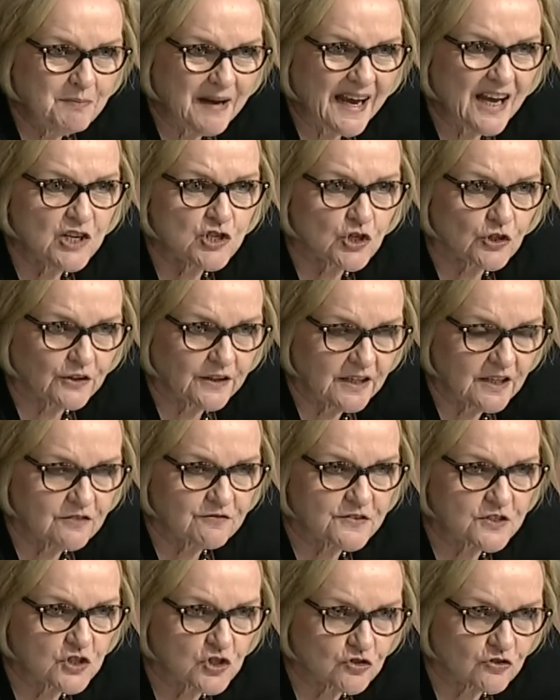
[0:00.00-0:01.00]
major
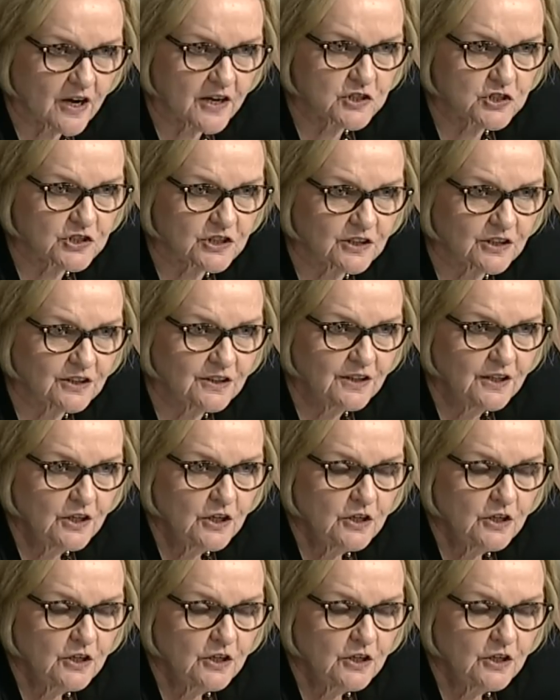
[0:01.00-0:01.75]
infrastructure